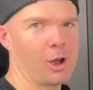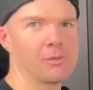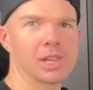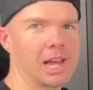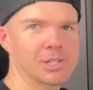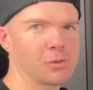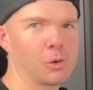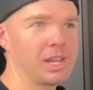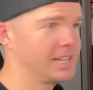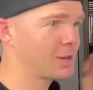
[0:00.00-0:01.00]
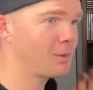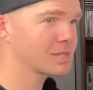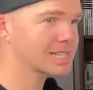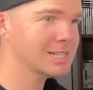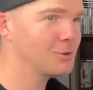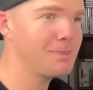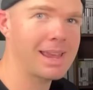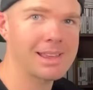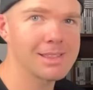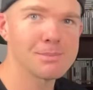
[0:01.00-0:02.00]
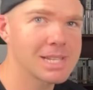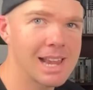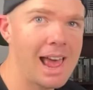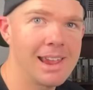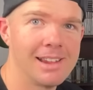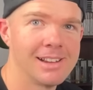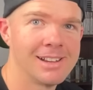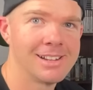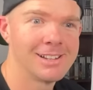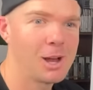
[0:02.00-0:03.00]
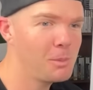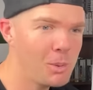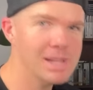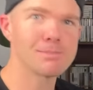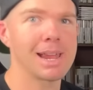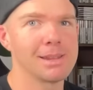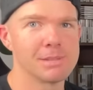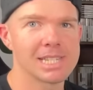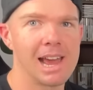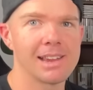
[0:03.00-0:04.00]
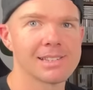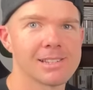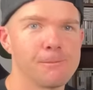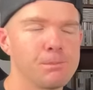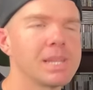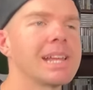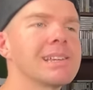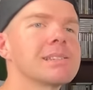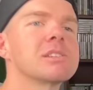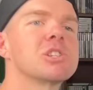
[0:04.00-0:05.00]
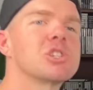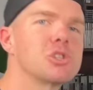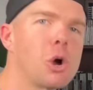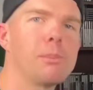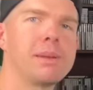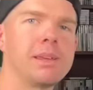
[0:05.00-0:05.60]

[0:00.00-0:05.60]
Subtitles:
over the last 4 years. I'm still making them today. I'm always making mistakes, but that doesn't stop